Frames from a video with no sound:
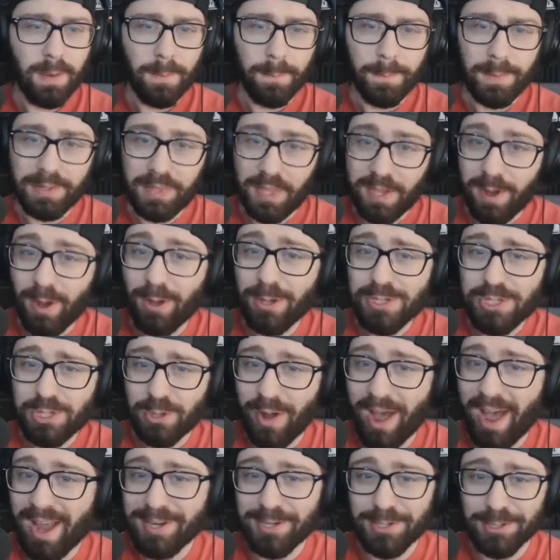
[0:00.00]
But they also
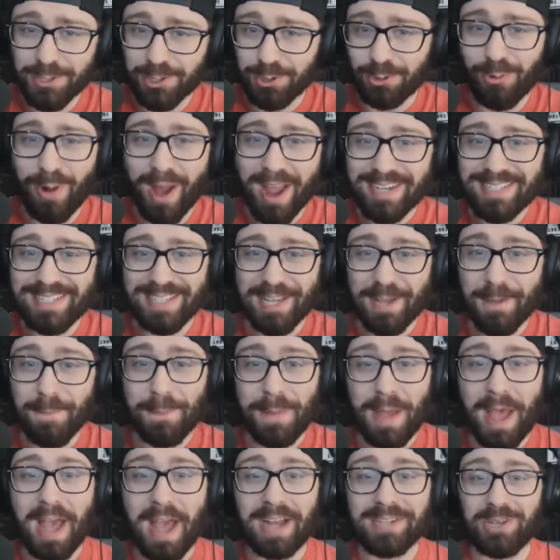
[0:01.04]
had a direct
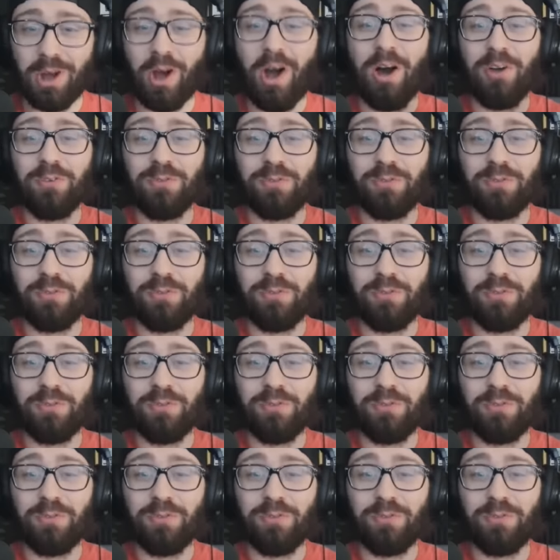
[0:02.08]
impact on